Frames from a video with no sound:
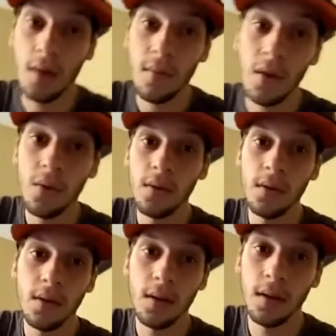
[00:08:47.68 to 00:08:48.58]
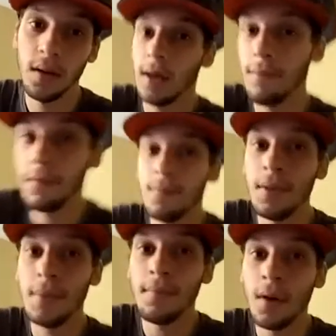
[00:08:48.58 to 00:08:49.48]
mode, like
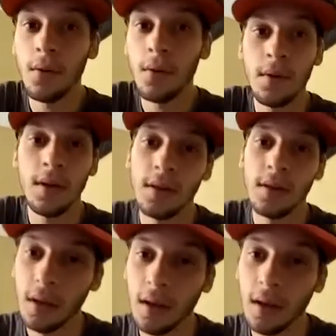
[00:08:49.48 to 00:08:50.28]
MVP mode, and